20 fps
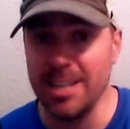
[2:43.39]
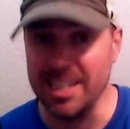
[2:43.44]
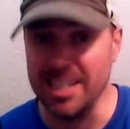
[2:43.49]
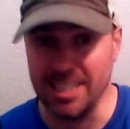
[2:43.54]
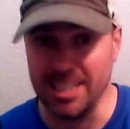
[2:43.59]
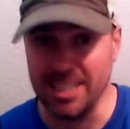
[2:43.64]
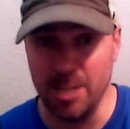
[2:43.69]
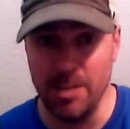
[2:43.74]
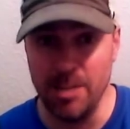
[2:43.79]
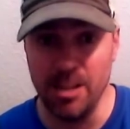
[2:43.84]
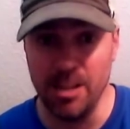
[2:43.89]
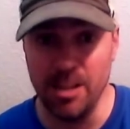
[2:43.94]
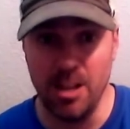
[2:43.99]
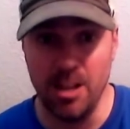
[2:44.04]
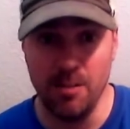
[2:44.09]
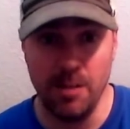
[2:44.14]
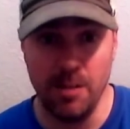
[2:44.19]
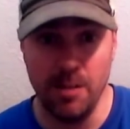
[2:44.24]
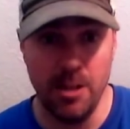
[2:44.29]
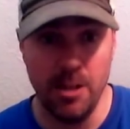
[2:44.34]
This is going to be a
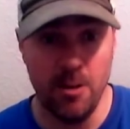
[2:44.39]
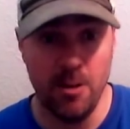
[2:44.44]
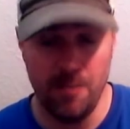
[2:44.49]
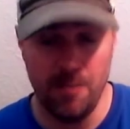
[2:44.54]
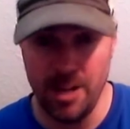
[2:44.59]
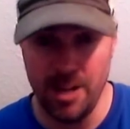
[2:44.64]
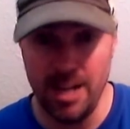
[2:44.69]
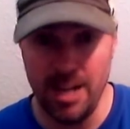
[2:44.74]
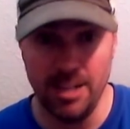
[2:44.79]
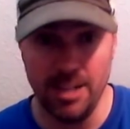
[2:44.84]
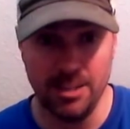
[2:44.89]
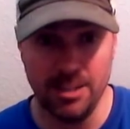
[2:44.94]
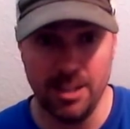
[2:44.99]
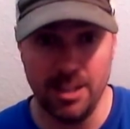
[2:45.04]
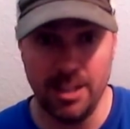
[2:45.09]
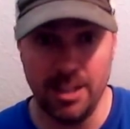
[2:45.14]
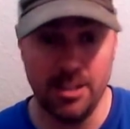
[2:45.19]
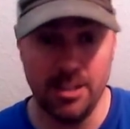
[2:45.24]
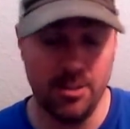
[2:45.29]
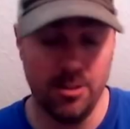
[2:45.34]
long video. If you guys
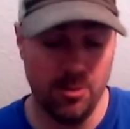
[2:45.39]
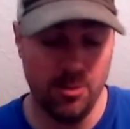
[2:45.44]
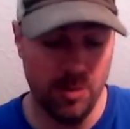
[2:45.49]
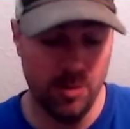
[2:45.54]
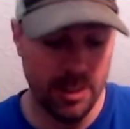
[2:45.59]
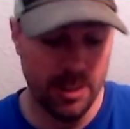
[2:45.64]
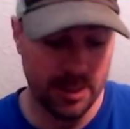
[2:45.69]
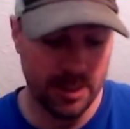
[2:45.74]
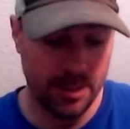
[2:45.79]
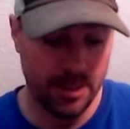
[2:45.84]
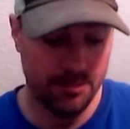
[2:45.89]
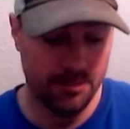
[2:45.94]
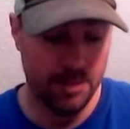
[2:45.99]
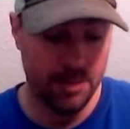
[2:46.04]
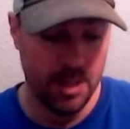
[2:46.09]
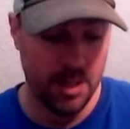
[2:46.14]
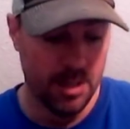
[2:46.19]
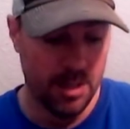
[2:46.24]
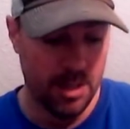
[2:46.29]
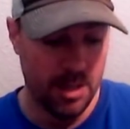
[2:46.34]
like to listen
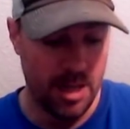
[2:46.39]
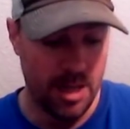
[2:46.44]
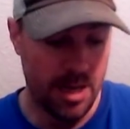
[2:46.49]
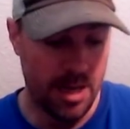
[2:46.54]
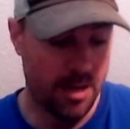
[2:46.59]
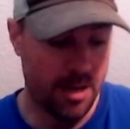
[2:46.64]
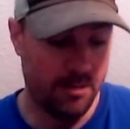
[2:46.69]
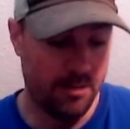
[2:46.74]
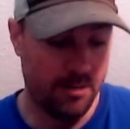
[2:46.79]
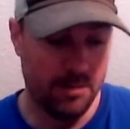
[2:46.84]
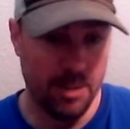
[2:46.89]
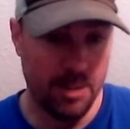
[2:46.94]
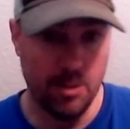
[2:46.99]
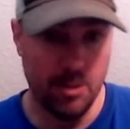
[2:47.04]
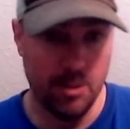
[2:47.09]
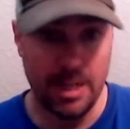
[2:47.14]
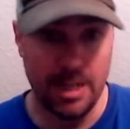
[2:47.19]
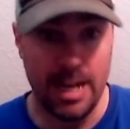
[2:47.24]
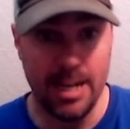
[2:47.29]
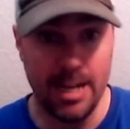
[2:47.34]
and see
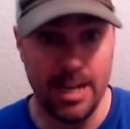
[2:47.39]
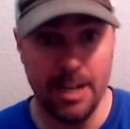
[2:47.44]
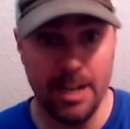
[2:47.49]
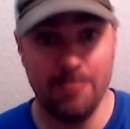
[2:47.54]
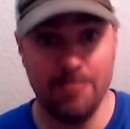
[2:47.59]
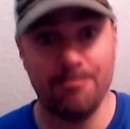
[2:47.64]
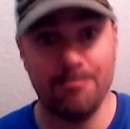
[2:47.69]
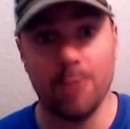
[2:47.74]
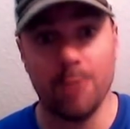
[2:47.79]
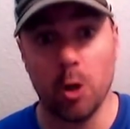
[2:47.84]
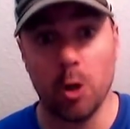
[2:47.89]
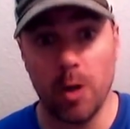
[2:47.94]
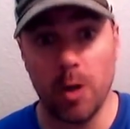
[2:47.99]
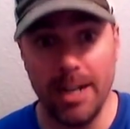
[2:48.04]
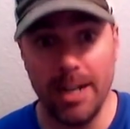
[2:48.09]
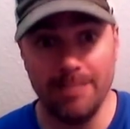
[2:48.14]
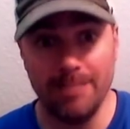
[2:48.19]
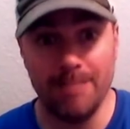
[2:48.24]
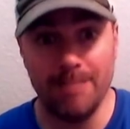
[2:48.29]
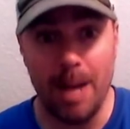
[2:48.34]
what I got in,
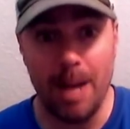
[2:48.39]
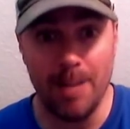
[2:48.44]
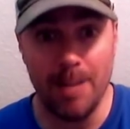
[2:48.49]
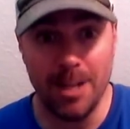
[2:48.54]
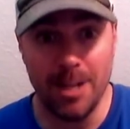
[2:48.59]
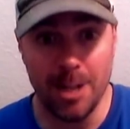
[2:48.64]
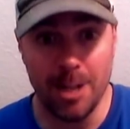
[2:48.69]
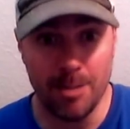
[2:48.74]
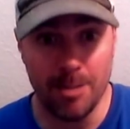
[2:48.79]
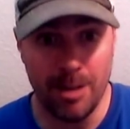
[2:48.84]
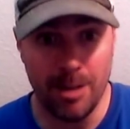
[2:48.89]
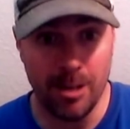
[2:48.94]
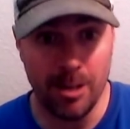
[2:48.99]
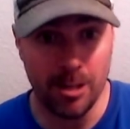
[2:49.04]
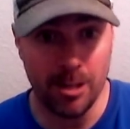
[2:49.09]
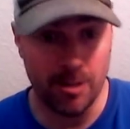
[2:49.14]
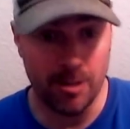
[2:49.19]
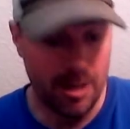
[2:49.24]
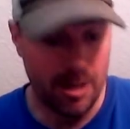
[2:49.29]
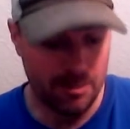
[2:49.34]
great. I'm going to talk about
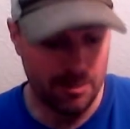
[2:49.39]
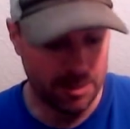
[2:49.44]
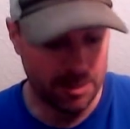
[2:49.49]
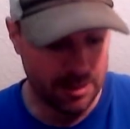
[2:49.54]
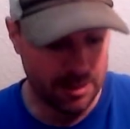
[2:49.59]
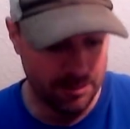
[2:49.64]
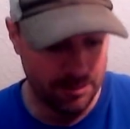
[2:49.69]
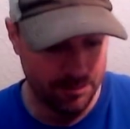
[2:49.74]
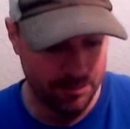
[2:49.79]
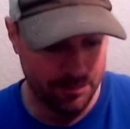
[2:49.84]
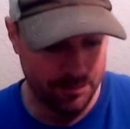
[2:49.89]
autographs.